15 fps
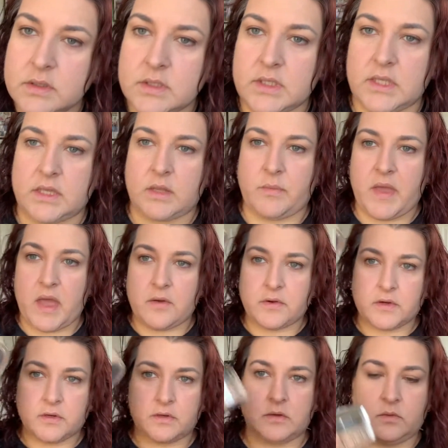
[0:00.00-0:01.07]
get the
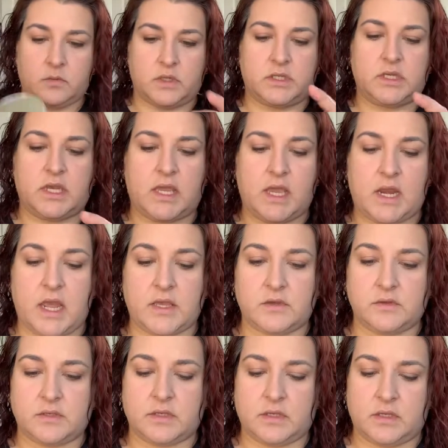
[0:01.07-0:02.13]
powder, which again, I
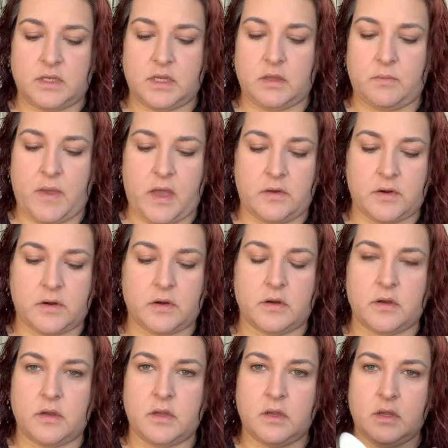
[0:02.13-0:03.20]
use Clinique powder.
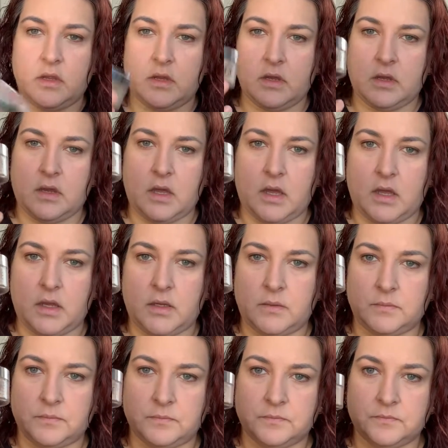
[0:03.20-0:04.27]
I
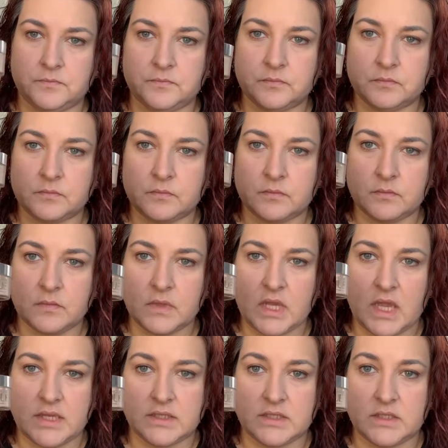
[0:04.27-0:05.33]

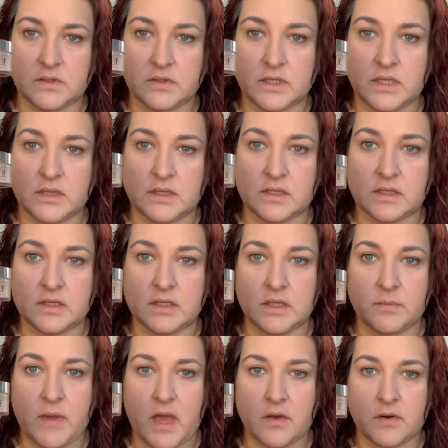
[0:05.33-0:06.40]
still get the
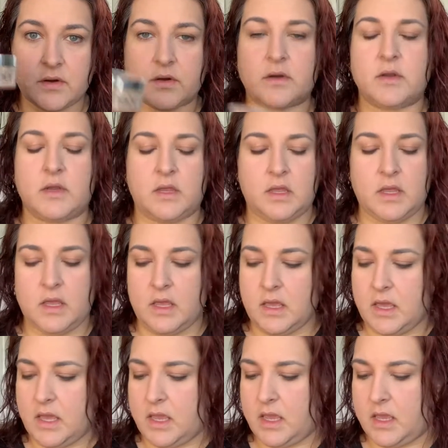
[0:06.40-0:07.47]
Clinique powder
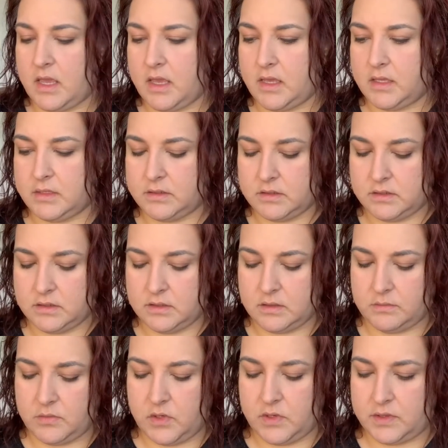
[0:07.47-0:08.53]
and
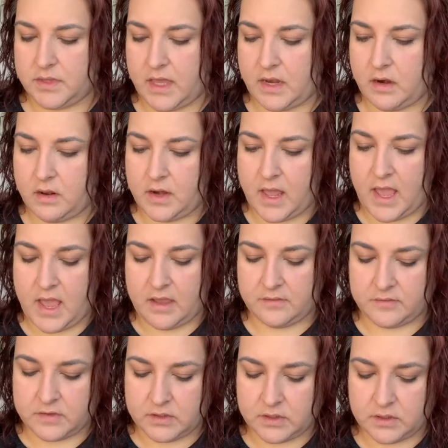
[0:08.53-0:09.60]
put that on
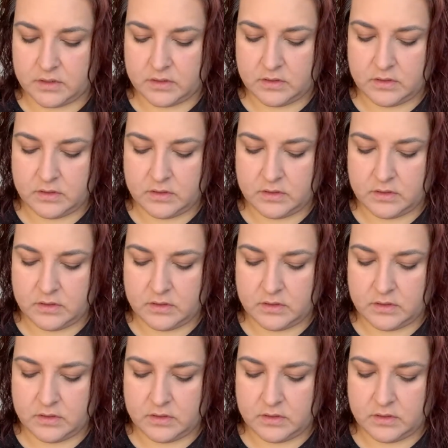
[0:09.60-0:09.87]
after.